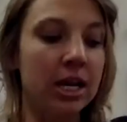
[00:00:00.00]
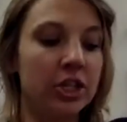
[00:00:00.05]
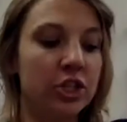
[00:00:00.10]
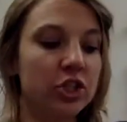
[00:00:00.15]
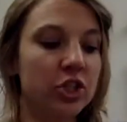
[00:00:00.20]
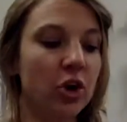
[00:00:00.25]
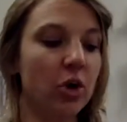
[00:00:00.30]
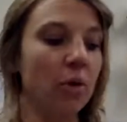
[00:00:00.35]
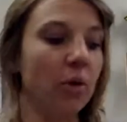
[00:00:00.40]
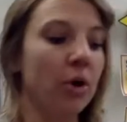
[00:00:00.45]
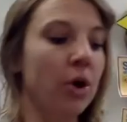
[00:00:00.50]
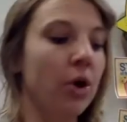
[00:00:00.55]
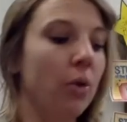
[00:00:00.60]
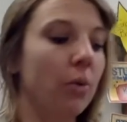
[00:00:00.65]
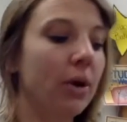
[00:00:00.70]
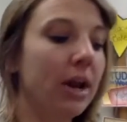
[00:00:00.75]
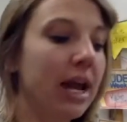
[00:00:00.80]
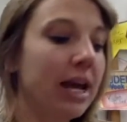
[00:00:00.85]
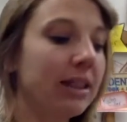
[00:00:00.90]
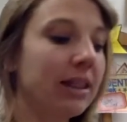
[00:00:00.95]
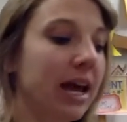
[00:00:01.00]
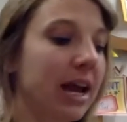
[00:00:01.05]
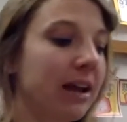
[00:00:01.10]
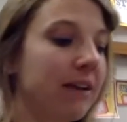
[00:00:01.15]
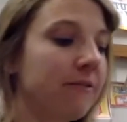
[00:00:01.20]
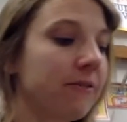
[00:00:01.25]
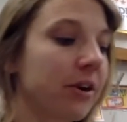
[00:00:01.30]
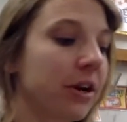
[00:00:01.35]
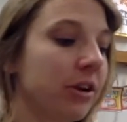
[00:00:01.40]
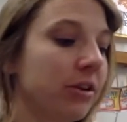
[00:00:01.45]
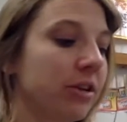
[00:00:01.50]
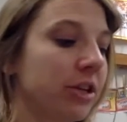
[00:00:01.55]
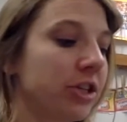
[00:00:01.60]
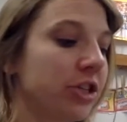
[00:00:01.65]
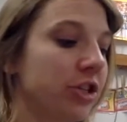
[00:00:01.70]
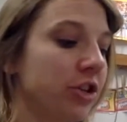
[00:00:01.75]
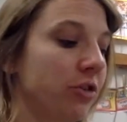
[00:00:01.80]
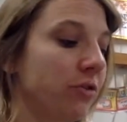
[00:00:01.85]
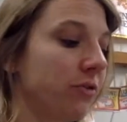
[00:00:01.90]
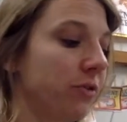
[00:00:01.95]
So what I'd like for you to
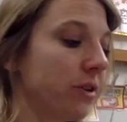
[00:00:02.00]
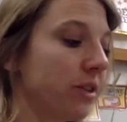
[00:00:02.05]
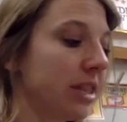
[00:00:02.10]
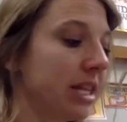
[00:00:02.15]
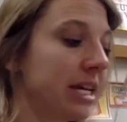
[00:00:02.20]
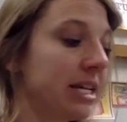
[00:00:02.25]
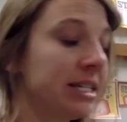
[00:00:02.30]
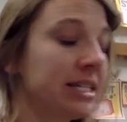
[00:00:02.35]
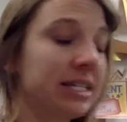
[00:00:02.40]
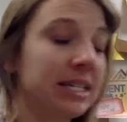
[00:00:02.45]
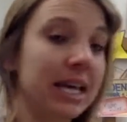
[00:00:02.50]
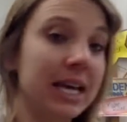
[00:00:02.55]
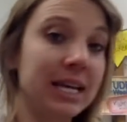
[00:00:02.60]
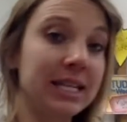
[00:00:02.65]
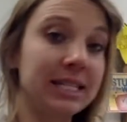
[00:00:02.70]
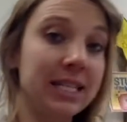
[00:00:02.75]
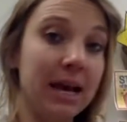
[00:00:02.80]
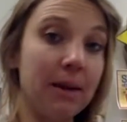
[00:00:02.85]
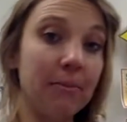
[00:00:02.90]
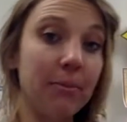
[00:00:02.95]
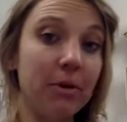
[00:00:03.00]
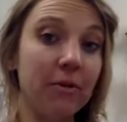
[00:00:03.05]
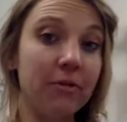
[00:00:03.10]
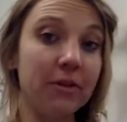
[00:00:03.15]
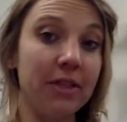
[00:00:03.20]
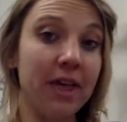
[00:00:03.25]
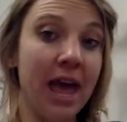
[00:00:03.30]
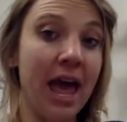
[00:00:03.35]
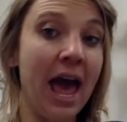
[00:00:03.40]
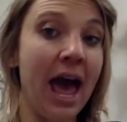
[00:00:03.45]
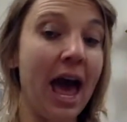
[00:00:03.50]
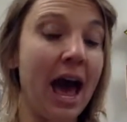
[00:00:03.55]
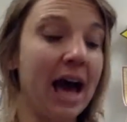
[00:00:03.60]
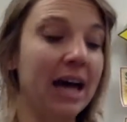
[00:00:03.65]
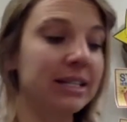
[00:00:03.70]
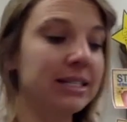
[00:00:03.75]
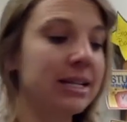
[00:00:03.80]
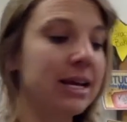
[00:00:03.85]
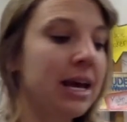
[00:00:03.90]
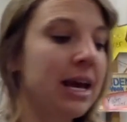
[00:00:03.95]
do for this example for the
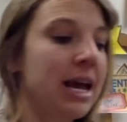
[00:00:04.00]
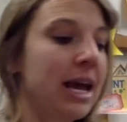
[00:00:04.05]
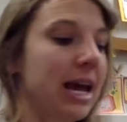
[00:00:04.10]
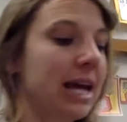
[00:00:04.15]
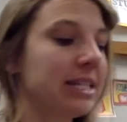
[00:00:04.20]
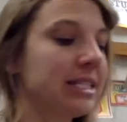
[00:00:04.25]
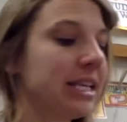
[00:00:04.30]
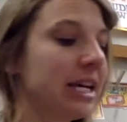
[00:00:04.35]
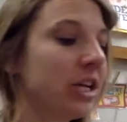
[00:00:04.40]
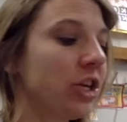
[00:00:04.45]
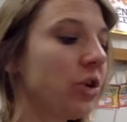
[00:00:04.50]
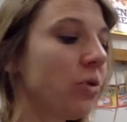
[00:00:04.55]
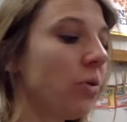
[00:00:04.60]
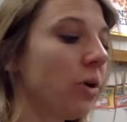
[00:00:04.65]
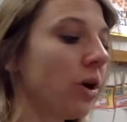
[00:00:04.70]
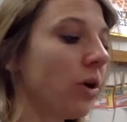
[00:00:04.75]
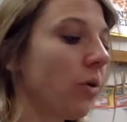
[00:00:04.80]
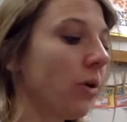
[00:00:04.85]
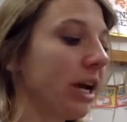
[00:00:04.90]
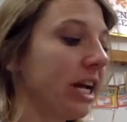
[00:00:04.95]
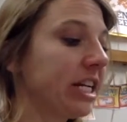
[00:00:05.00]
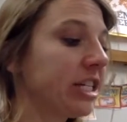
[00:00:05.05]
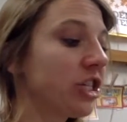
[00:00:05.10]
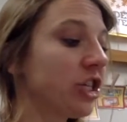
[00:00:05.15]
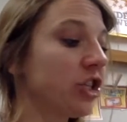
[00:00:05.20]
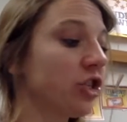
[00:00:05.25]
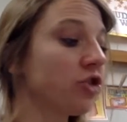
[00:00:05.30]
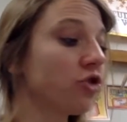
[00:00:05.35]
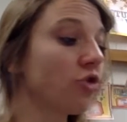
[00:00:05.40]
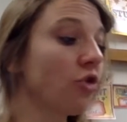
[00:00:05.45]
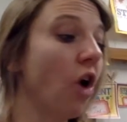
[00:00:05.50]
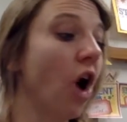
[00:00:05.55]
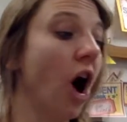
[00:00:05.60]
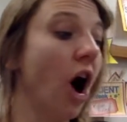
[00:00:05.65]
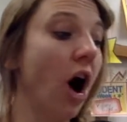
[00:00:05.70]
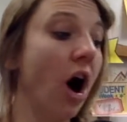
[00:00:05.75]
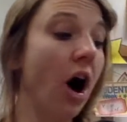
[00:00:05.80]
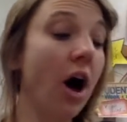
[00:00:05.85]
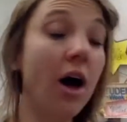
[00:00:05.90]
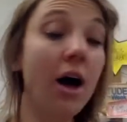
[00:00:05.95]
hat is that you are going to
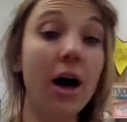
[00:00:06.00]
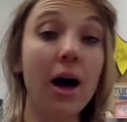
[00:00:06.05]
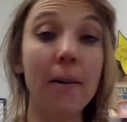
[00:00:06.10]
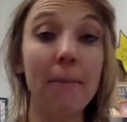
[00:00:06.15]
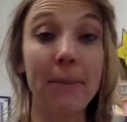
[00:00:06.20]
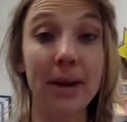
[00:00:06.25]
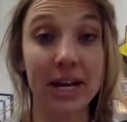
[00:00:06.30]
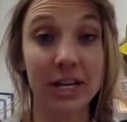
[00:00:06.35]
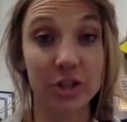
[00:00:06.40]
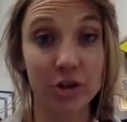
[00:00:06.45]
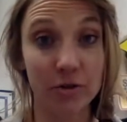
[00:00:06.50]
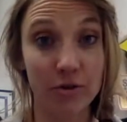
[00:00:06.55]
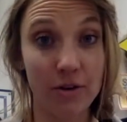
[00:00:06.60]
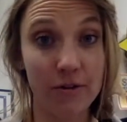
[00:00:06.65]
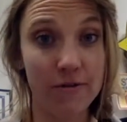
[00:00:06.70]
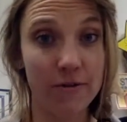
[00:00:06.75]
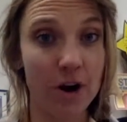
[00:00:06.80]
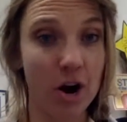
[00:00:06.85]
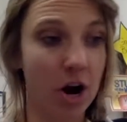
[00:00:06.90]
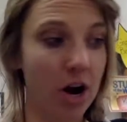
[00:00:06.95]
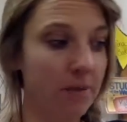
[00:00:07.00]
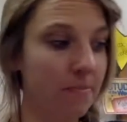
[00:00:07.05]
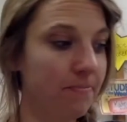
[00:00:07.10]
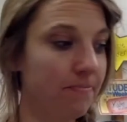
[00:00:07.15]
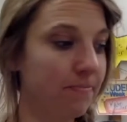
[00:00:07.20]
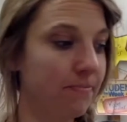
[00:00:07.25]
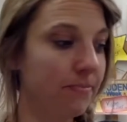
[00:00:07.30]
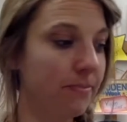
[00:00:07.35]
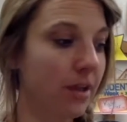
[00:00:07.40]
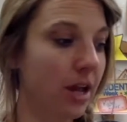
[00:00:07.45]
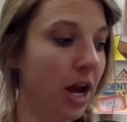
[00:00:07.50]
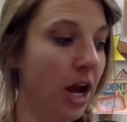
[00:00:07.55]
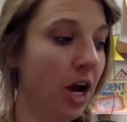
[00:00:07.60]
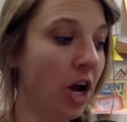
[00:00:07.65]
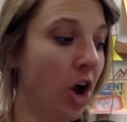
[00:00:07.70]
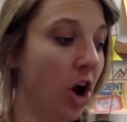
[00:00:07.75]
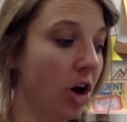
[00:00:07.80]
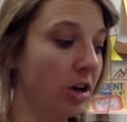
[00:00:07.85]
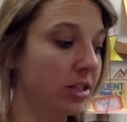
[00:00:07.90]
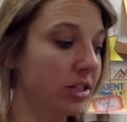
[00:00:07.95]
draw a picture of a farm, a
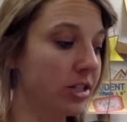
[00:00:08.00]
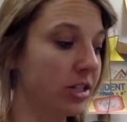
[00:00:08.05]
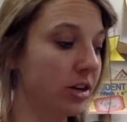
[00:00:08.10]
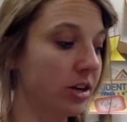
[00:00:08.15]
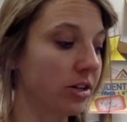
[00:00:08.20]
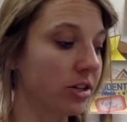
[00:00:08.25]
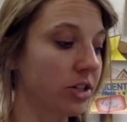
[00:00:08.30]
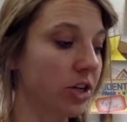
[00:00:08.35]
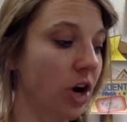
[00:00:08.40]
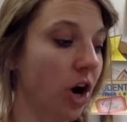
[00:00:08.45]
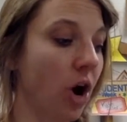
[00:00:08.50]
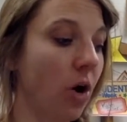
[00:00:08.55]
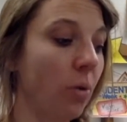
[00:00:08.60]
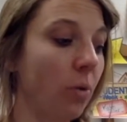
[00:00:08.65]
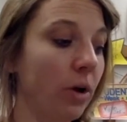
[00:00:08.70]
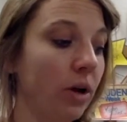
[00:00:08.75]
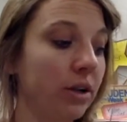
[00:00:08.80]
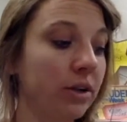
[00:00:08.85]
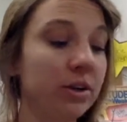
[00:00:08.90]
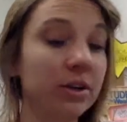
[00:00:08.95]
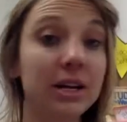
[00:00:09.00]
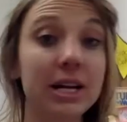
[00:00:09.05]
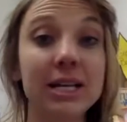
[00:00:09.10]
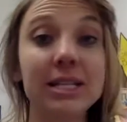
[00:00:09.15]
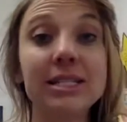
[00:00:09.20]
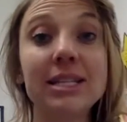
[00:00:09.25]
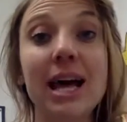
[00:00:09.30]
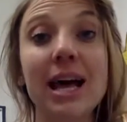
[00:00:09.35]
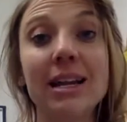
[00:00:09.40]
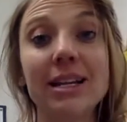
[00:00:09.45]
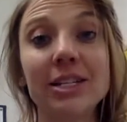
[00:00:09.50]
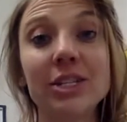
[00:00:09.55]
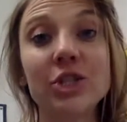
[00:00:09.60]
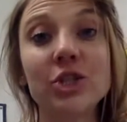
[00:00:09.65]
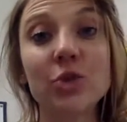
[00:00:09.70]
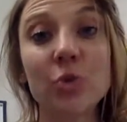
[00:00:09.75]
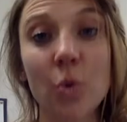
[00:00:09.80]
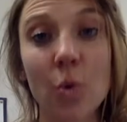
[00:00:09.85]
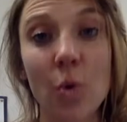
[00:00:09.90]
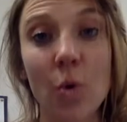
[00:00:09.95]
concert, a wilderness, and a
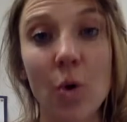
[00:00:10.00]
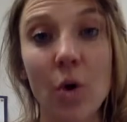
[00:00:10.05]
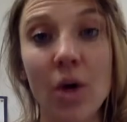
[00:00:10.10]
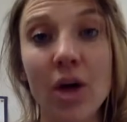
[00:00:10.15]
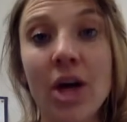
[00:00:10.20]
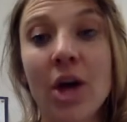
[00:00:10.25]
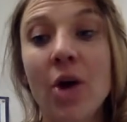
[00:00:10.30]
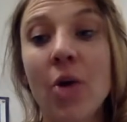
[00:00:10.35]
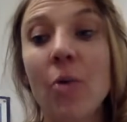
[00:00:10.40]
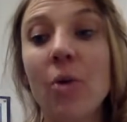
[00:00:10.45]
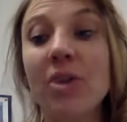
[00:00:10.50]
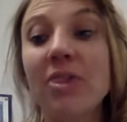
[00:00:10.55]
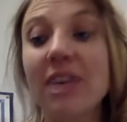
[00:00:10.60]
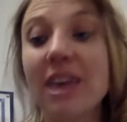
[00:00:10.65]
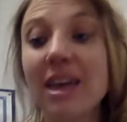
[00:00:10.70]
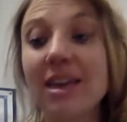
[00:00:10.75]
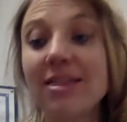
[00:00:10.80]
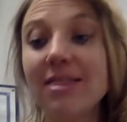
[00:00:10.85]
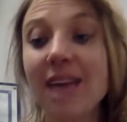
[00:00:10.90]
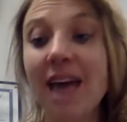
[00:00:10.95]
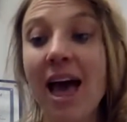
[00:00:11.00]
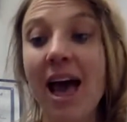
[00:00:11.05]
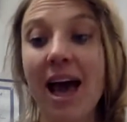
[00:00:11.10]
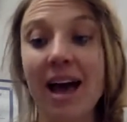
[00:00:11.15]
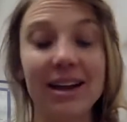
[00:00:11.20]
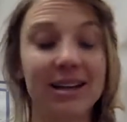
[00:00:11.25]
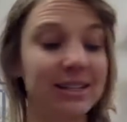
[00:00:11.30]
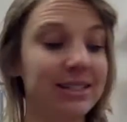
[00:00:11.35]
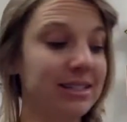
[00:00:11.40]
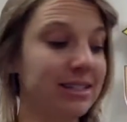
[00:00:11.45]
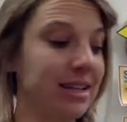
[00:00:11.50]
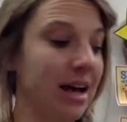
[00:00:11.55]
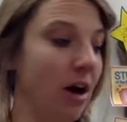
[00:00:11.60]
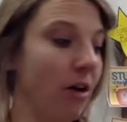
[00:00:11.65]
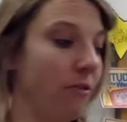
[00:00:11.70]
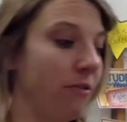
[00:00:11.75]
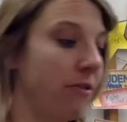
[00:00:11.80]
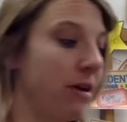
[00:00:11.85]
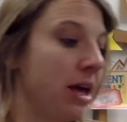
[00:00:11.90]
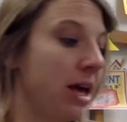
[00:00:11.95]
school within the hat
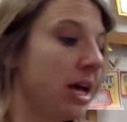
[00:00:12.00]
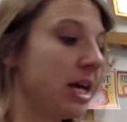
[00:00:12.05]
itself.